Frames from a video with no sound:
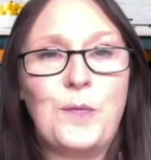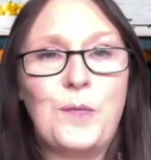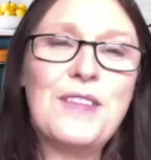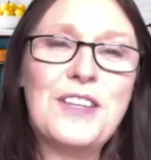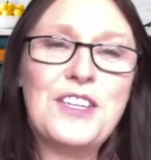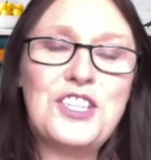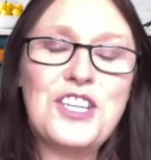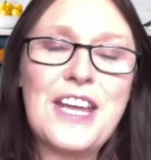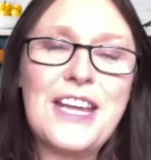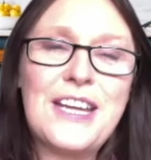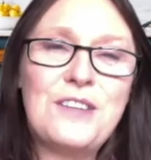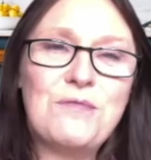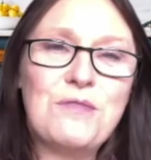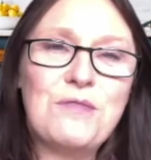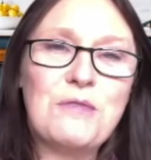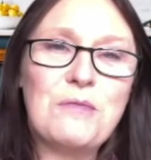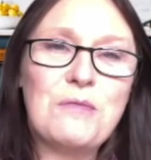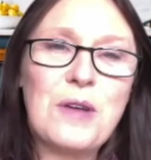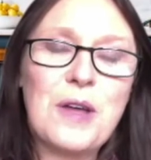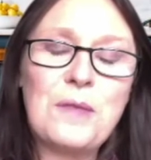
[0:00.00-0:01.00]
Jade,
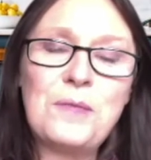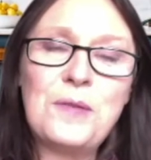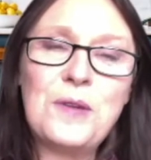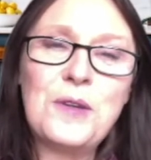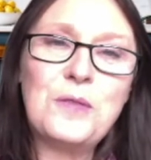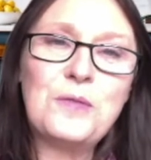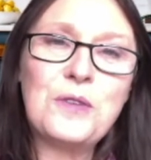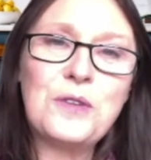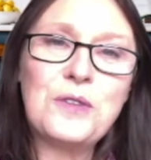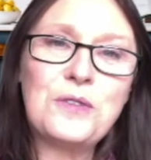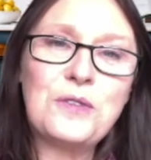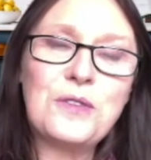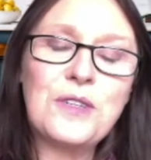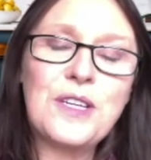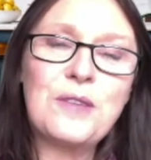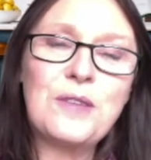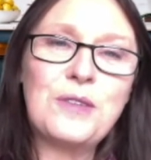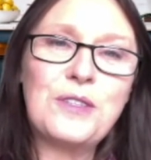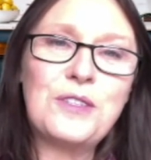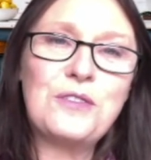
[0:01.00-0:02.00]
one of my pupils, were
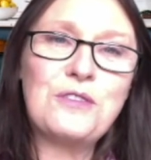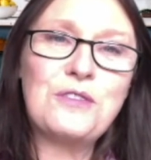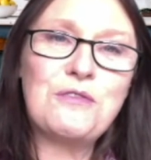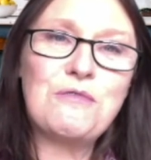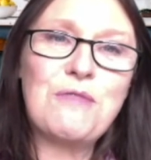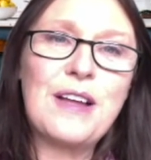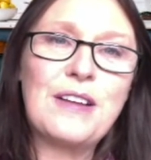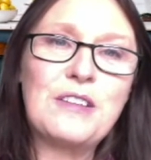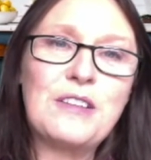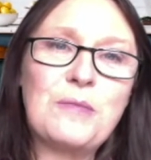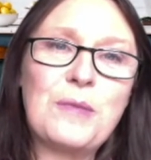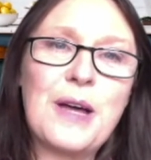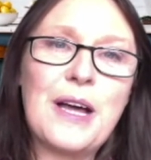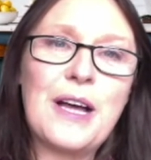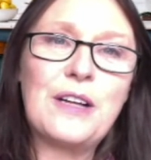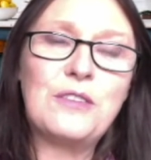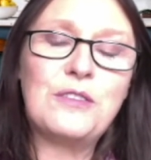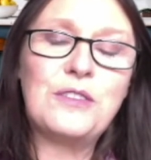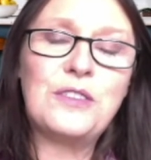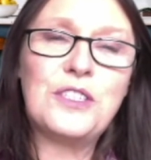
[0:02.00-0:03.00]
coming to a
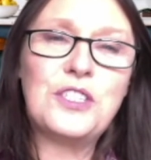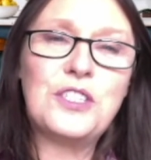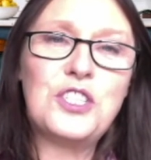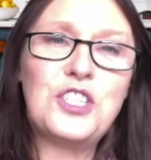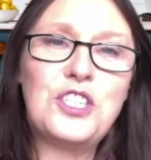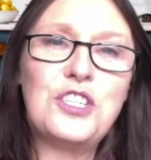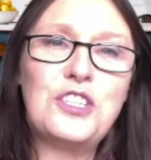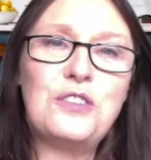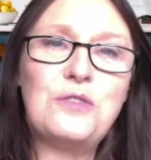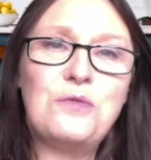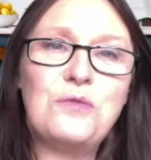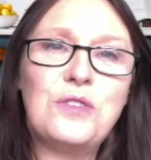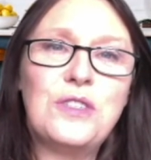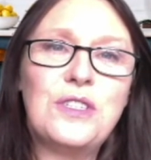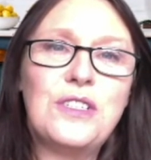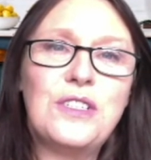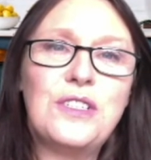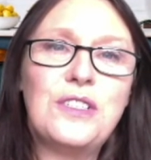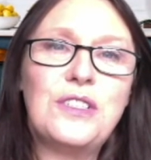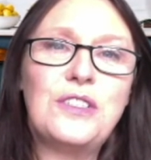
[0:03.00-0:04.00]
roundabout that she
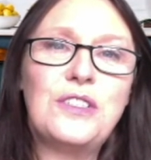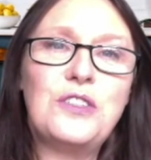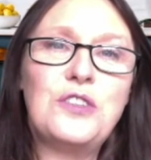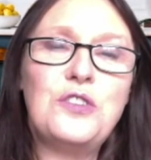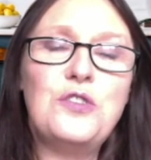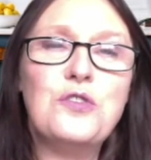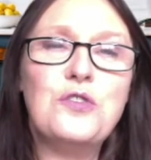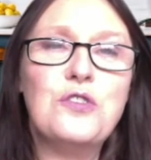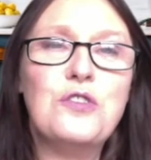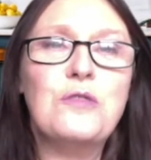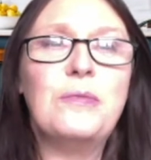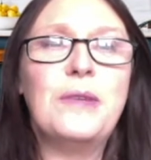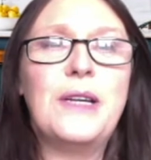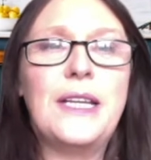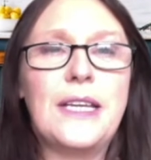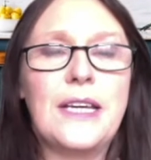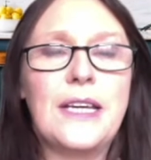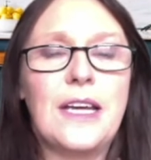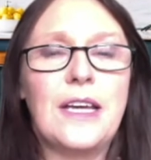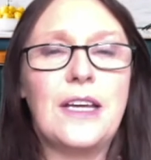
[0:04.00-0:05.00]
would normally
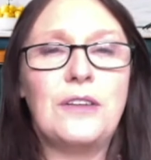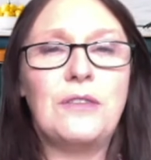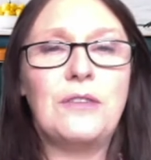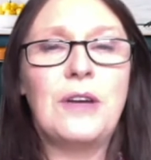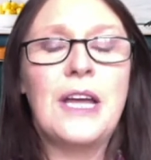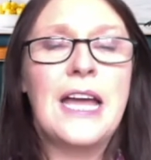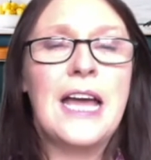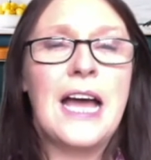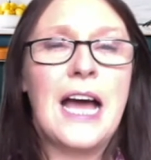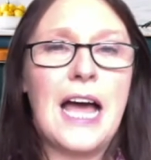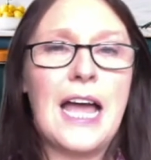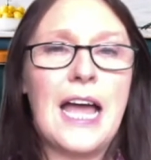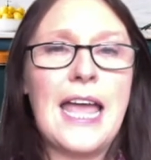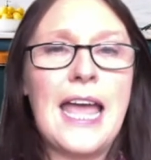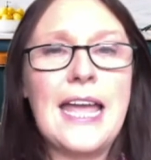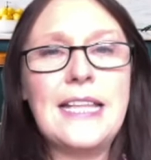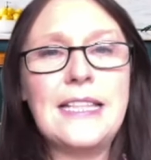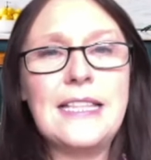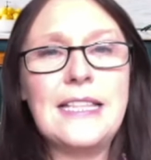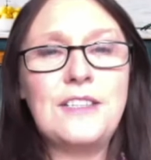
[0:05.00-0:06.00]
go, I
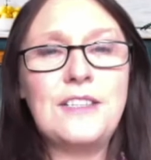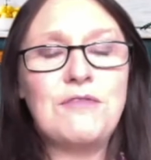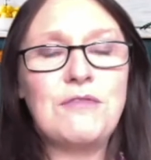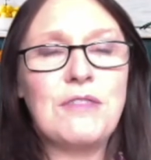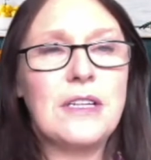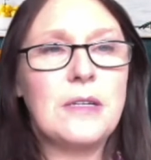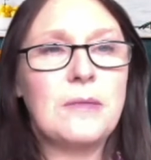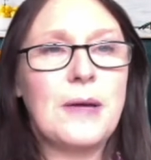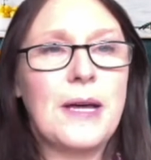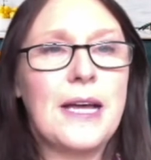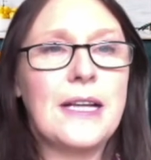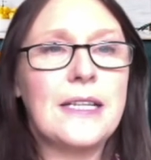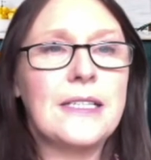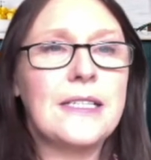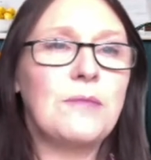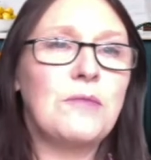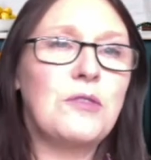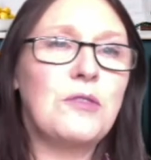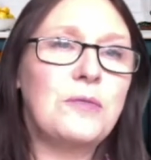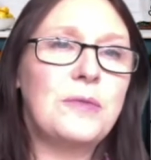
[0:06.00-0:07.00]
hate this roundabout,
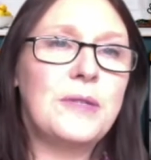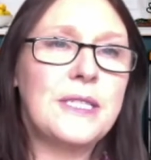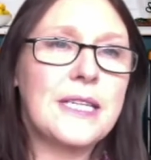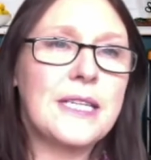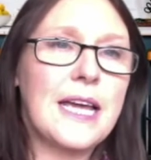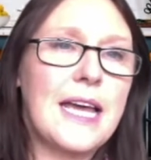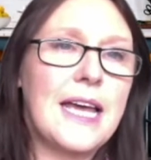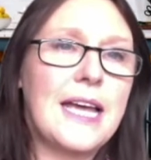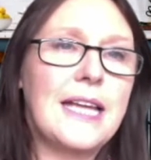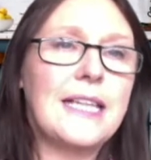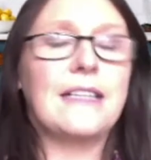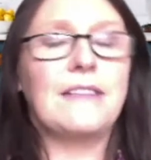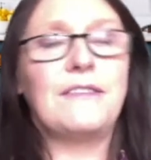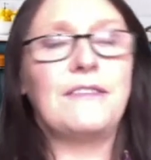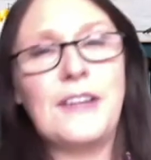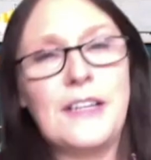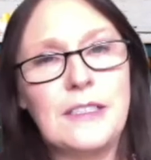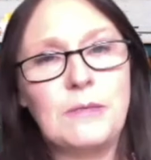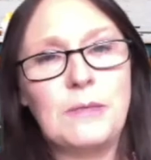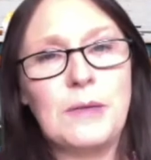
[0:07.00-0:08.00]
I'm always scared, I
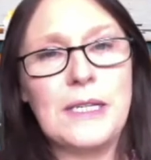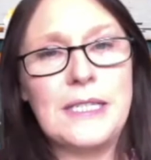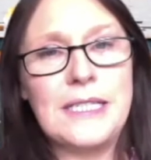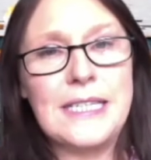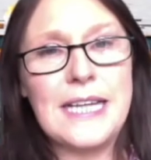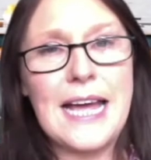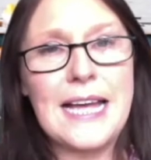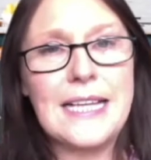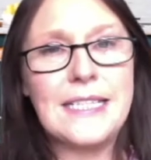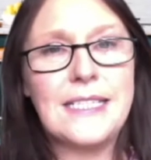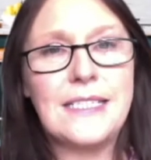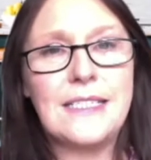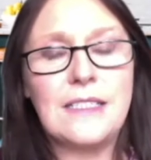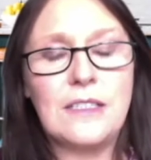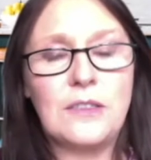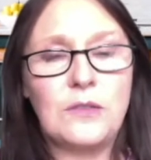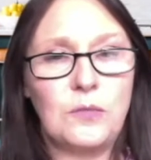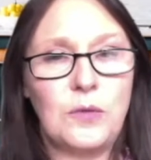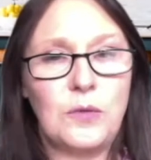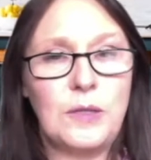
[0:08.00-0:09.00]
failed my test,
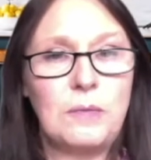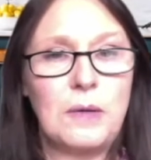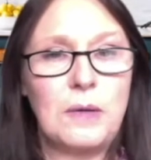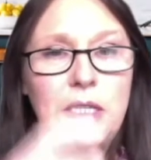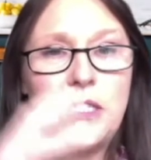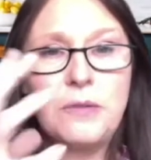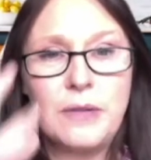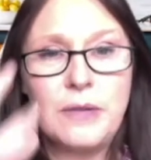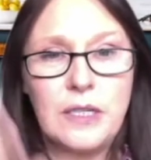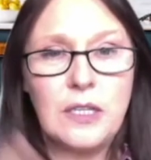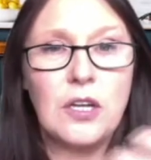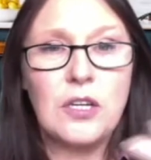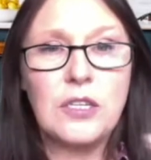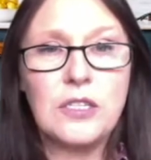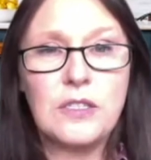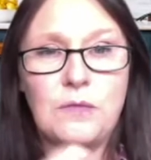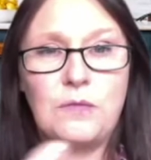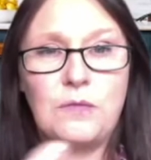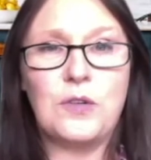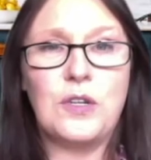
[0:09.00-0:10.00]
and we'd been doing
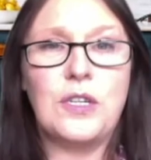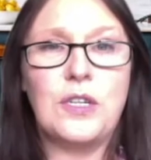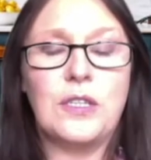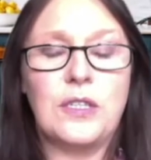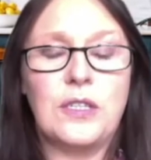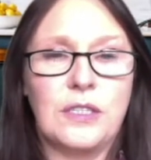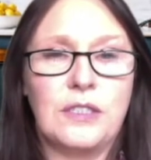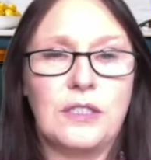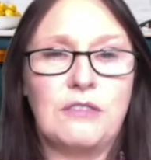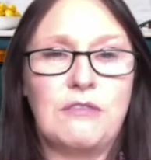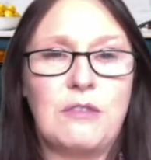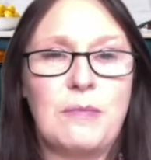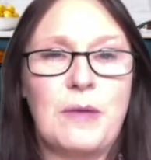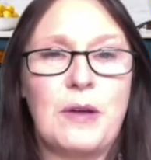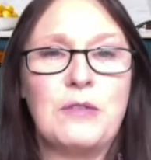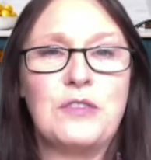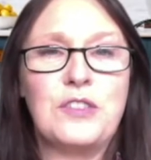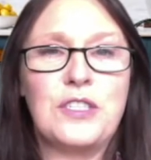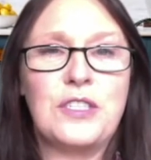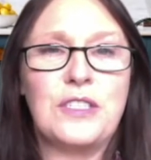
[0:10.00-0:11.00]
lots of work on her
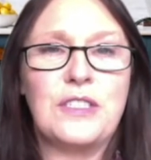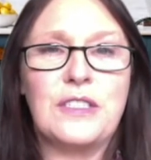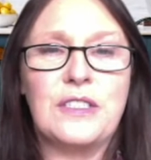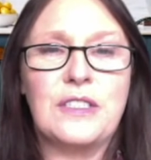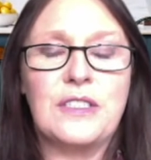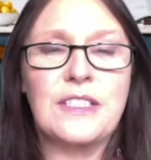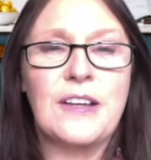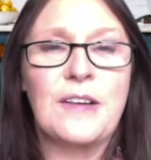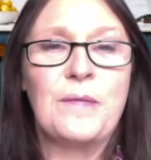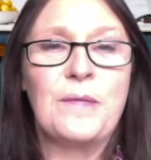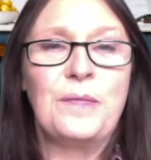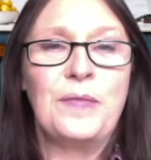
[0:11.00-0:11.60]
emotions.